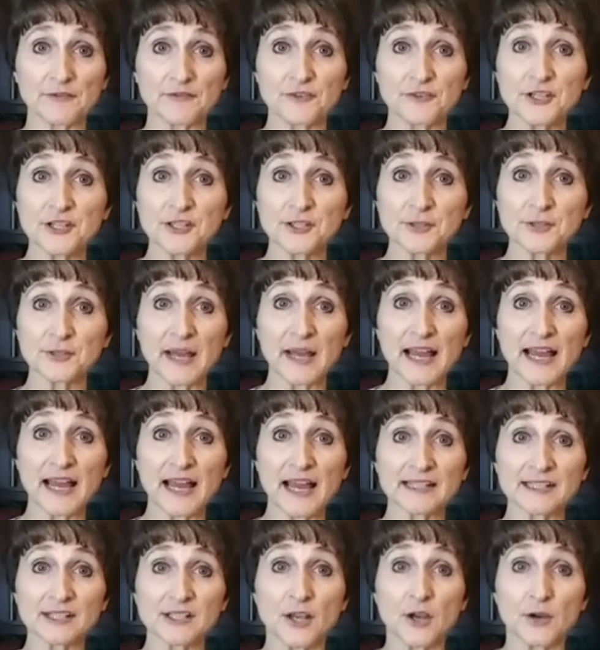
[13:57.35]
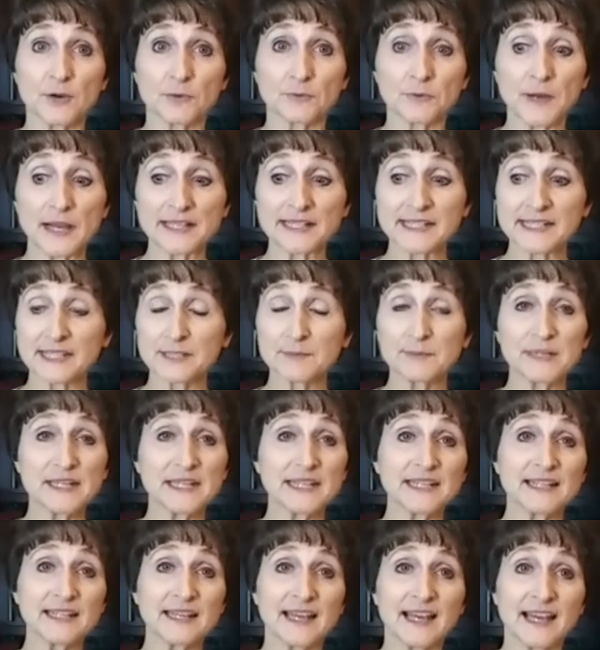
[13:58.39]
freezer bags, rest the
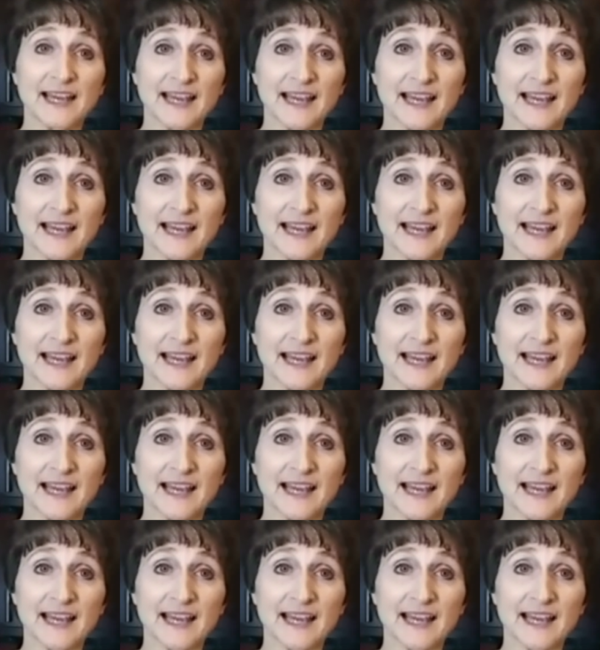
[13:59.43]
meat,